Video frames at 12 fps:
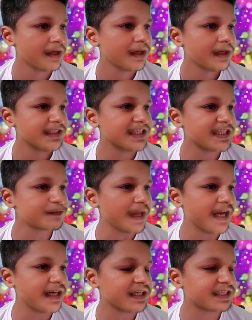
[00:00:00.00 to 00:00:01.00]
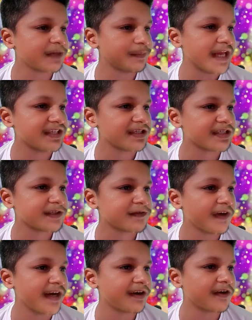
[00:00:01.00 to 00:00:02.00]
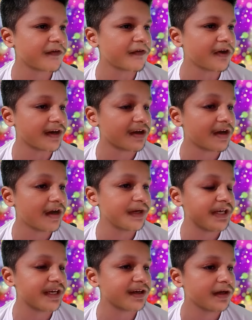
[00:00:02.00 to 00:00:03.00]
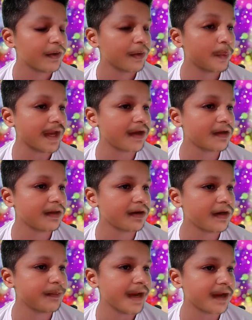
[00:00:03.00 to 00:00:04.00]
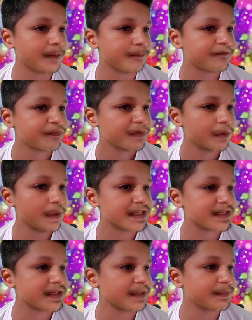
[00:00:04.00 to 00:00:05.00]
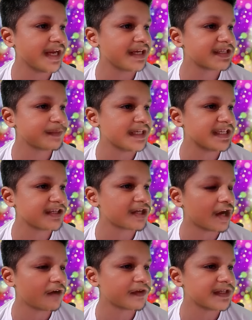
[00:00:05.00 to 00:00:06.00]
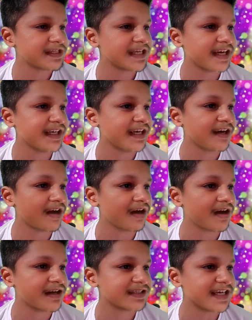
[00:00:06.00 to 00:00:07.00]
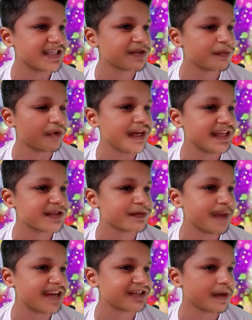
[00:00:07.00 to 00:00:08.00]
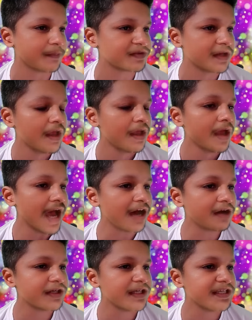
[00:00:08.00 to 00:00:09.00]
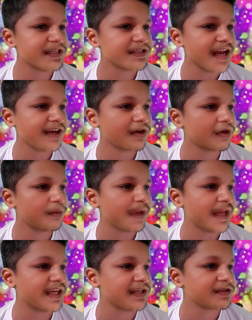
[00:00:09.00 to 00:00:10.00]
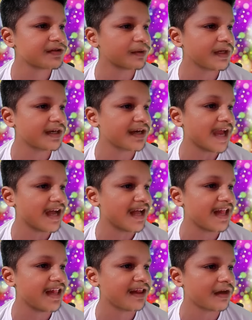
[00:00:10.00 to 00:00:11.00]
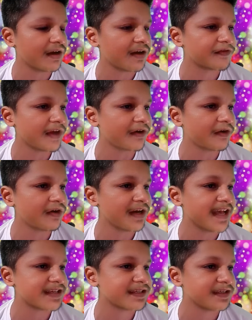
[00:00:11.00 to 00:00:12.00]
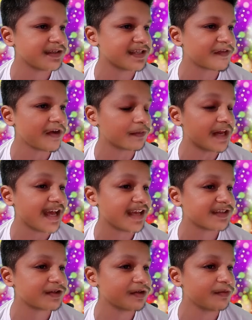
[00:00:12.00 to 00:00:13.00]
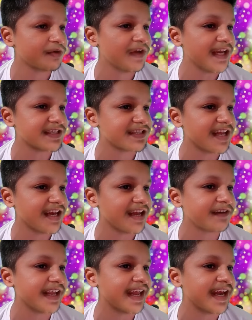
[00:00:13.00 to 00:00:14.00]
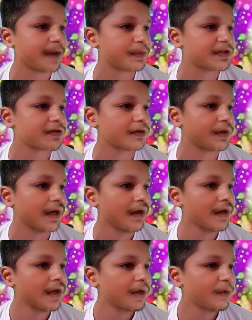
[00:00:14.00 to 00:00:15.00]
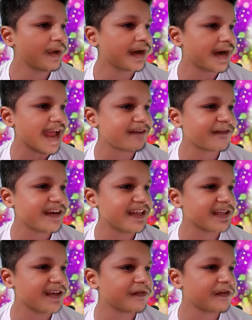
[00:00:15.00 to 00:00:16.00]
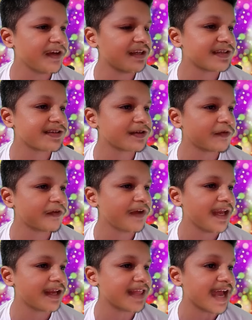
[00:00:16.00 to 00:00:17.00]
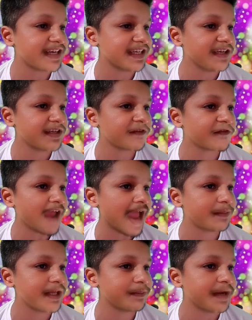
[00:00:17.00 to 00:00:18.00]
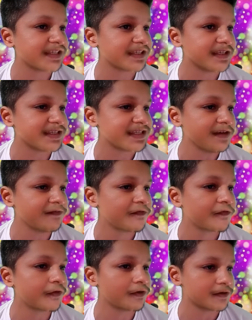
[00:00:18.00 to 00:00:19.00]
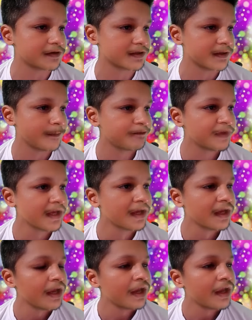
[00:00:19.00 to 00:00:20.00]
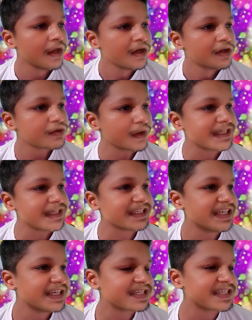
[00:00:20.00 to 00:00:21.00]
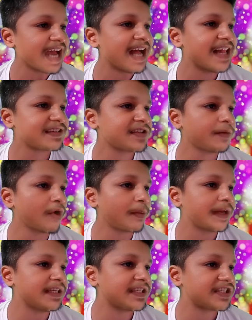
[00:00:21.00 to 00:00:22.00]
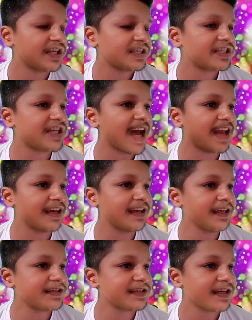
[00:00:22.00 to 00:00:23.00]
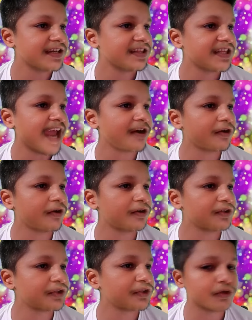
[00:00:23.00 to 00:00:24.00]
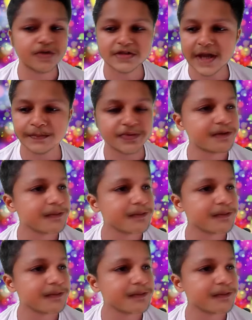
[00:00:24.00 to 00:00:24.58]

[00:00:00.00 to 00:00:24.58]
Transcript: displayed a tremendous flair for comedic vehicular mayhem, with the biggest budget of his career or such boring smash-ups. How did Co. manage to learn all of the wrong lessons from the last two movies, delivering an episode here, everything feels so fake that even the family matters seem forced. So it stalls the moment Charlize Theron shows up.